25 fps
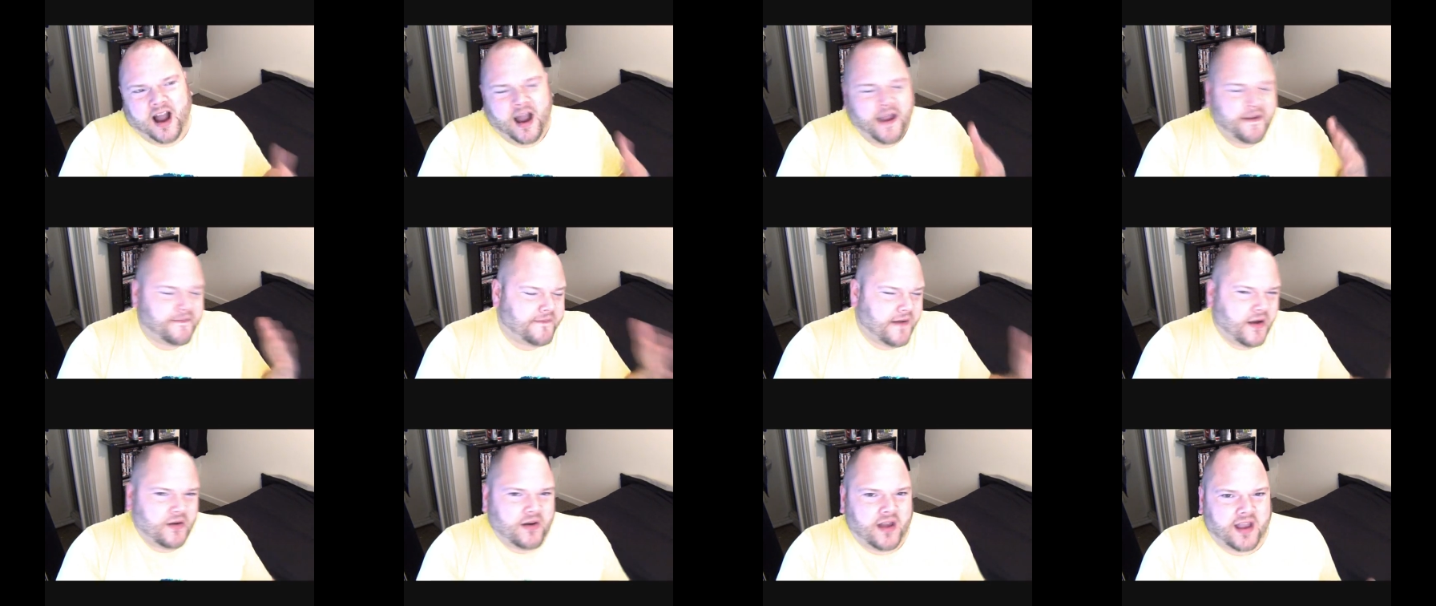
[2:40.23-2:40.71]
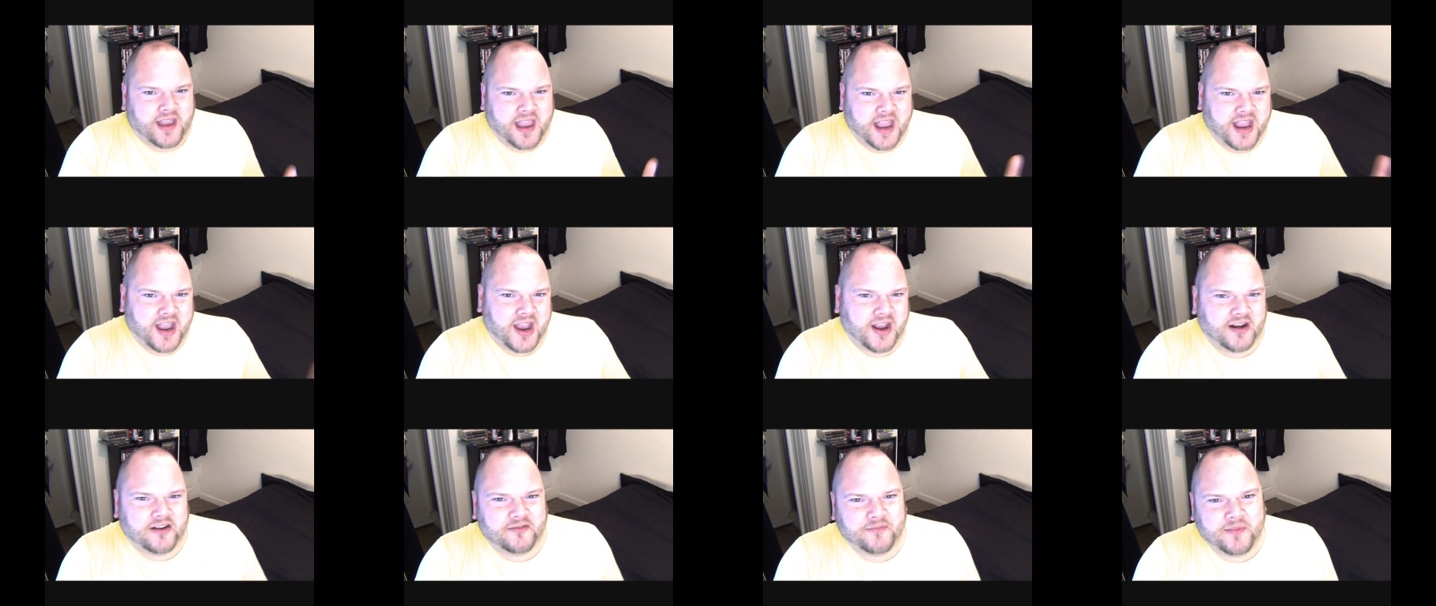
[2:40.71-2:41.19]
I felt like
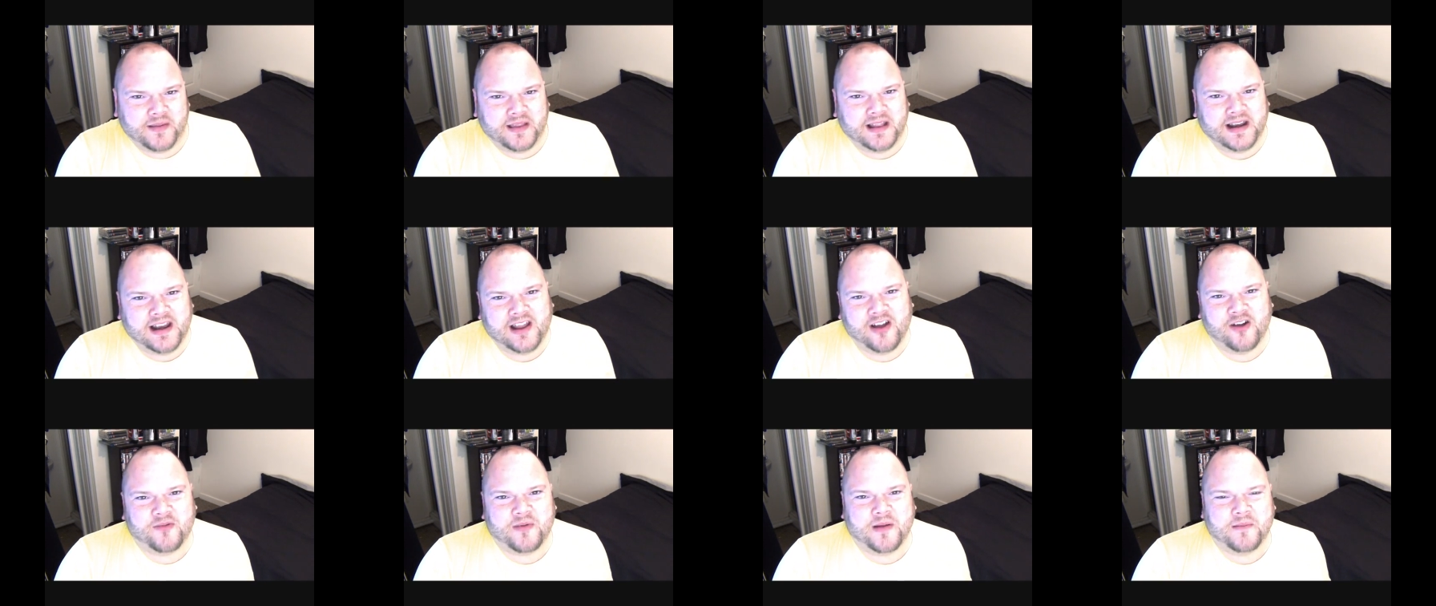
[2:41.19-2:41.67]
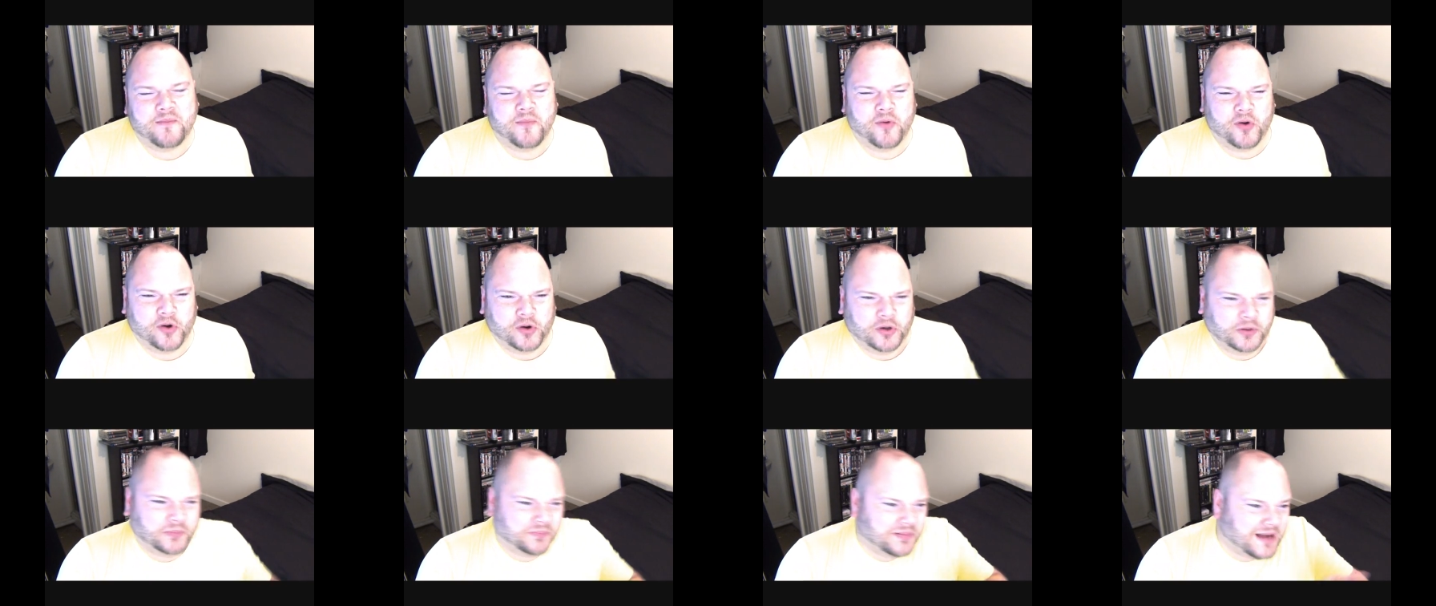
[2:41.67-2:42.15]
it could have been a little bit
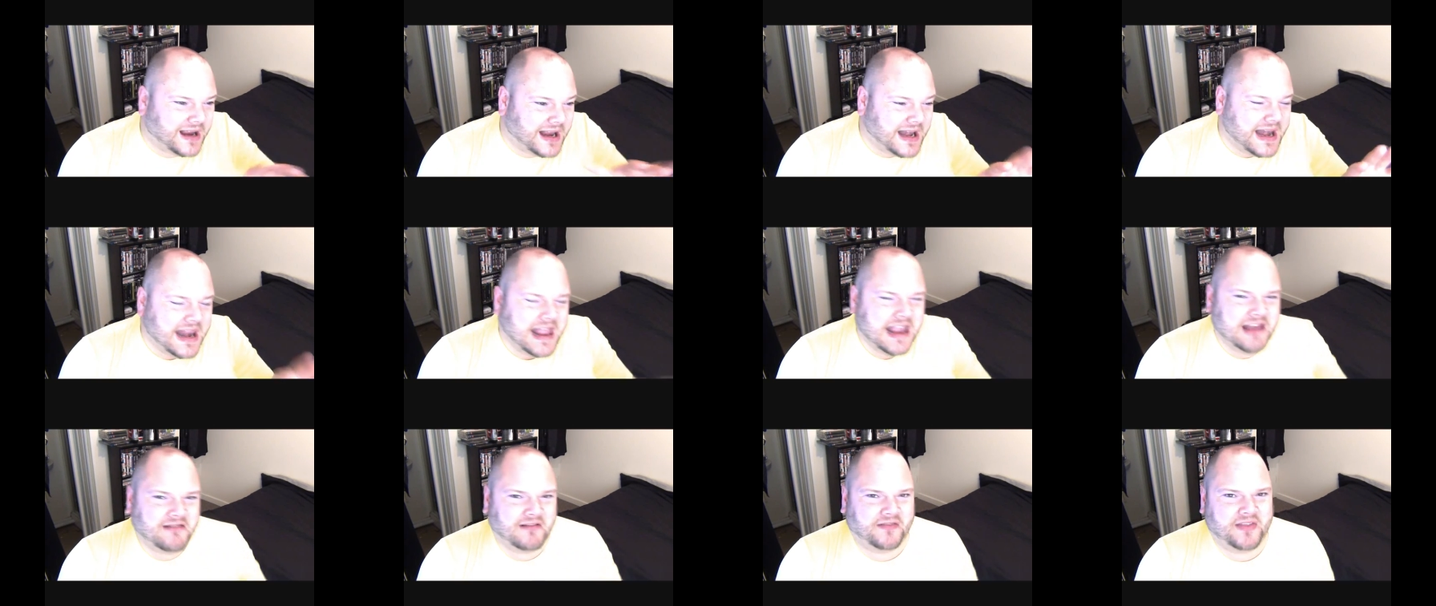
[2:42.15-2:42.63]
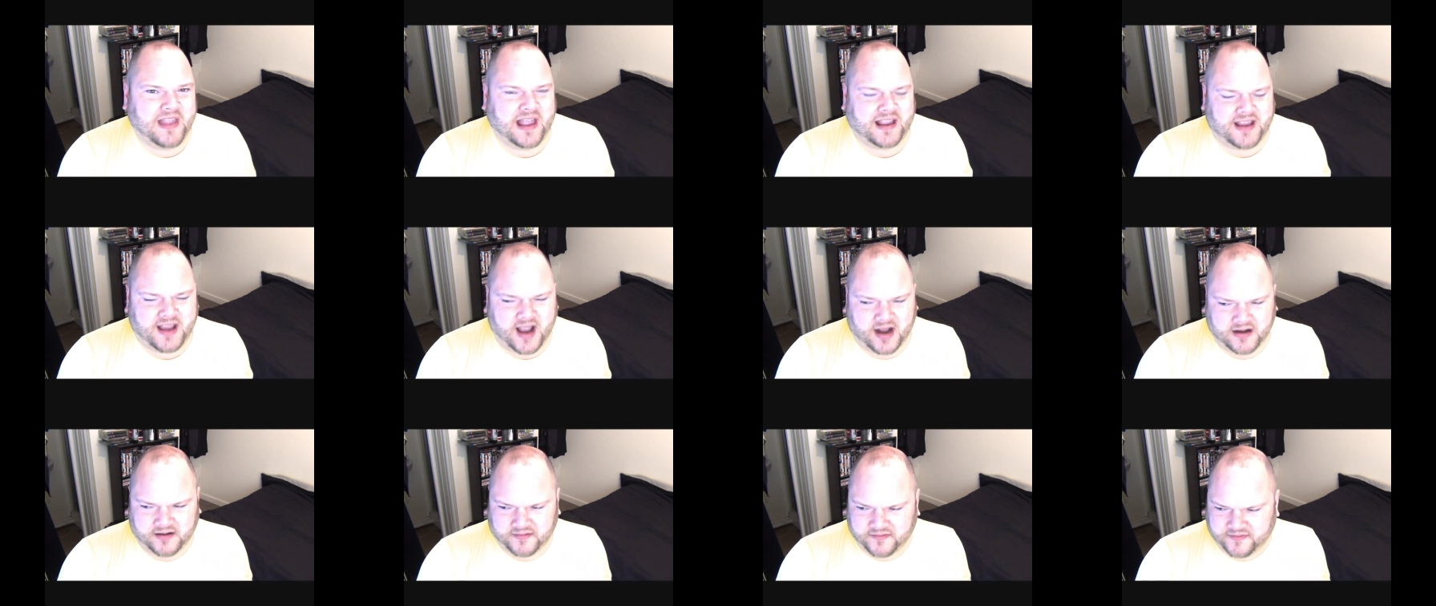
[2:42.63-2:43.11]
more clear and
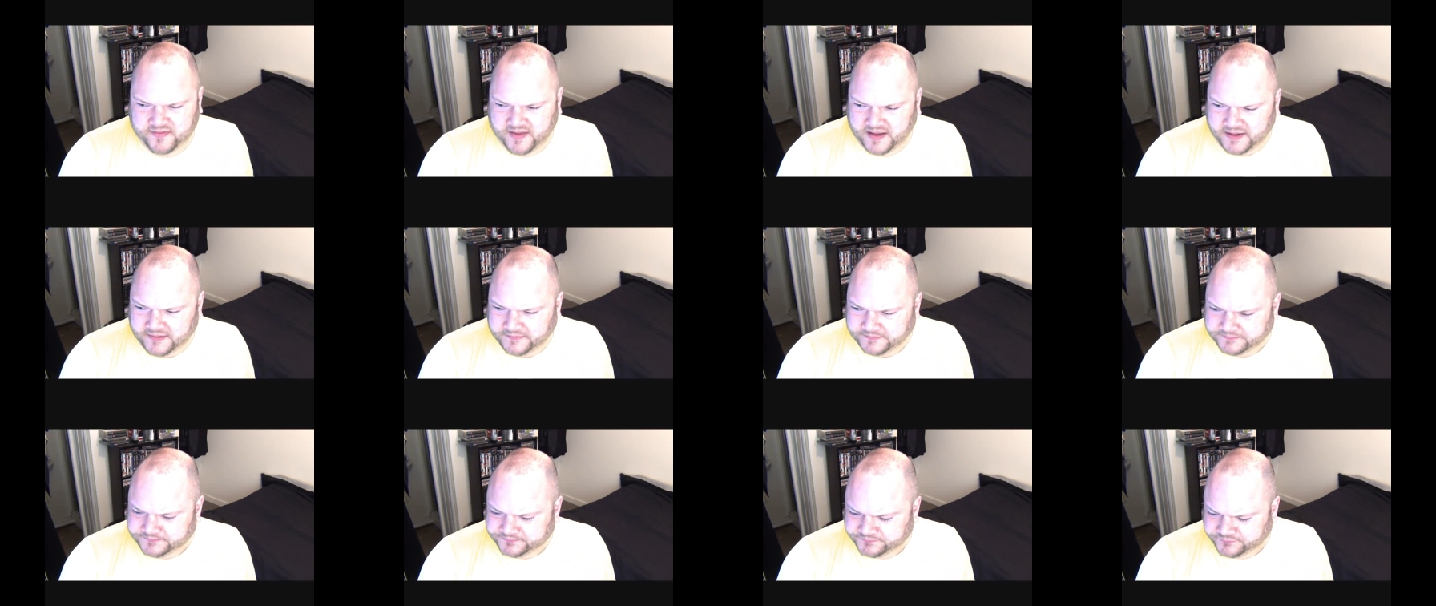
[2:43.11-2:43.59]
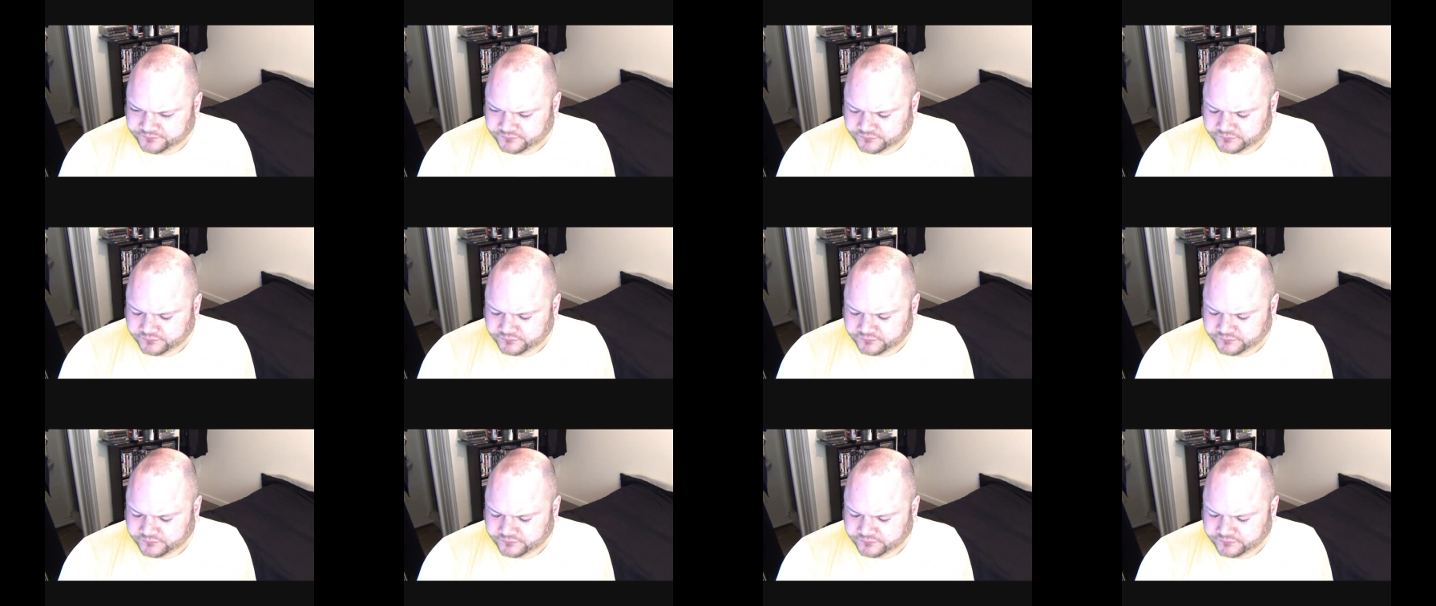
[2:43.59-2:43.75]
that kind of thing